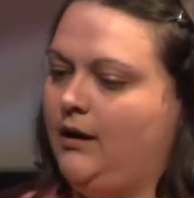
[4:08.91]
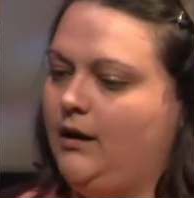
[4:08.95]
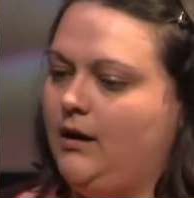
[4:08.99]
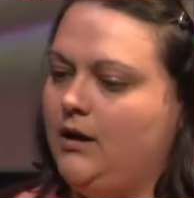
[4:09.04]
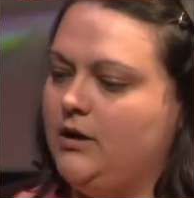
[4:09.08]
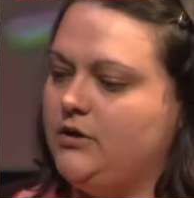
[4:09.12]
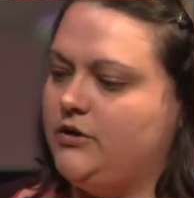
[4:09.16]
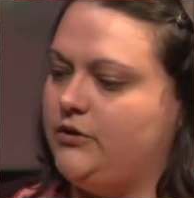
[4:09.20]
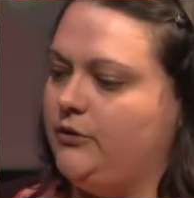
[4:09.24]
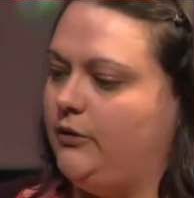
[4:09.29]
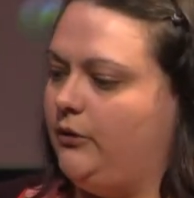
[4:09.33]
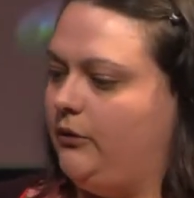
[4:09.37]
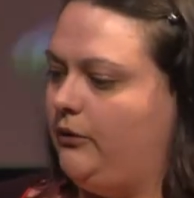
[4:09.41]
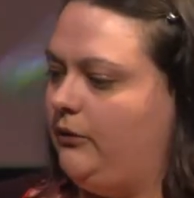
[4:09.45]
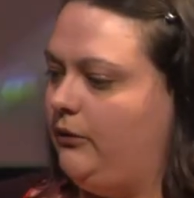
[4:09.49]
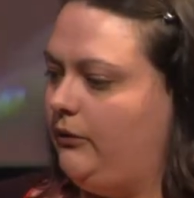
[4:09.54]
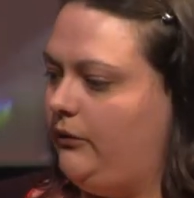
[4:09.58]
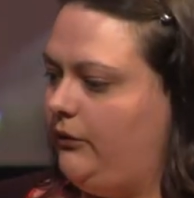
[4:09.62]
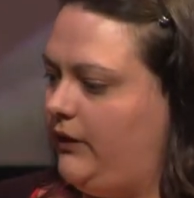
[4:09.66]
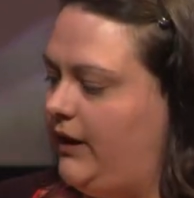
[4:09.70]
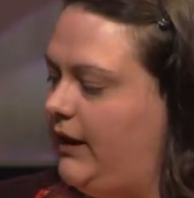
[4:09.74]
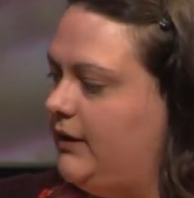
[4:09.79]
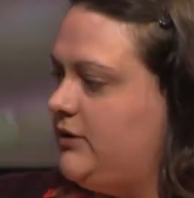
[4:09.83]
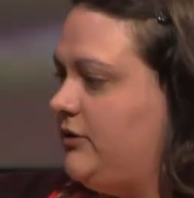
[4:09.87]
So
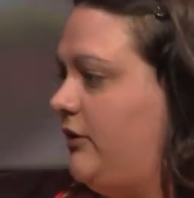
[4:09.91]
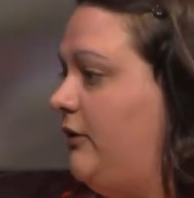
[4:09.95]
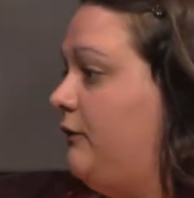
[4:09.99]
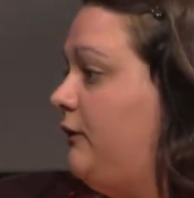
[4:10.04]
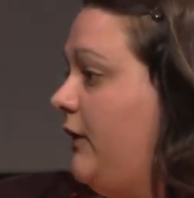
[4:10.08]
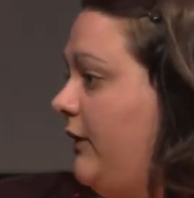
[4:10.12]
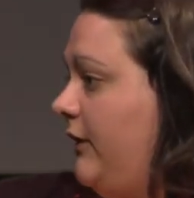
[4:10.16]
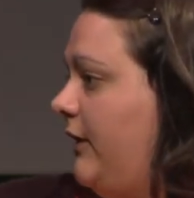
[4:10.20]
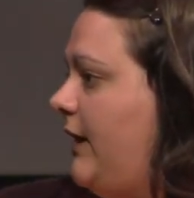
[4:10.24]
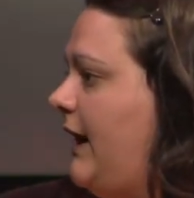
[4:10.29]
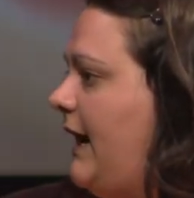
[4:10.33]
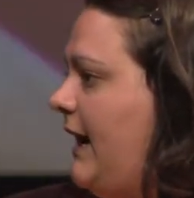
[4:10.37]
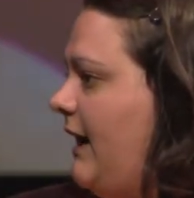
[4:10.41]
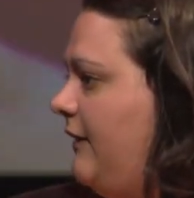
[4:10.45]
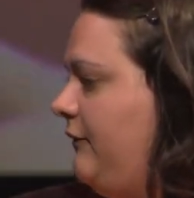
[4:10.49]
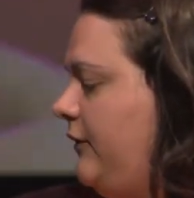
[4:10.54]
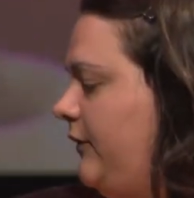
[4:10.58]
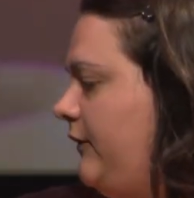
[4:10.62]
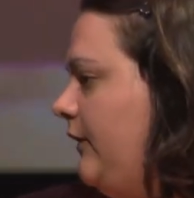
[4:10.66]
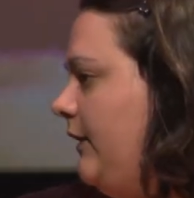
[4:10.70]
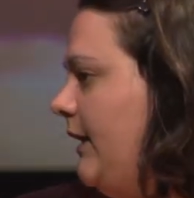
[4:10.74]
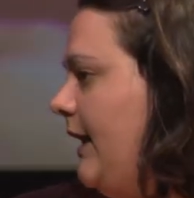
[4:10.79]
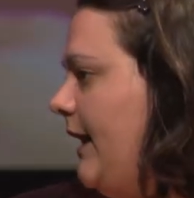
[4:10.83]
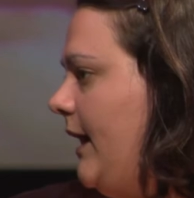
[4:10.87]
the sort of other half of
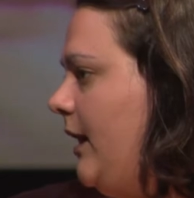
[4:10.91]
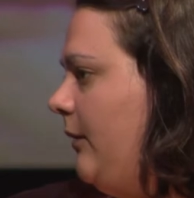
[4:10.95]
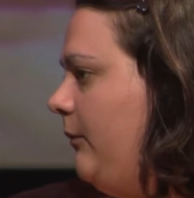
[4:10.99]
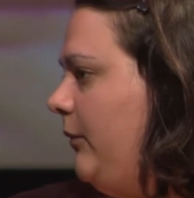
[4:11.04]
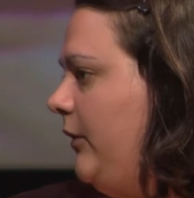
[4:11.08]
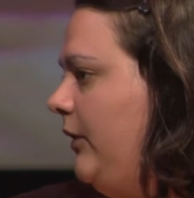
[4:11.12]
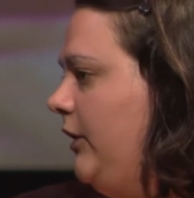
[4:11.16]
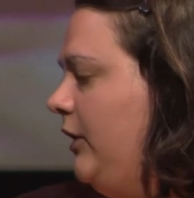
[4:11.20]
the lab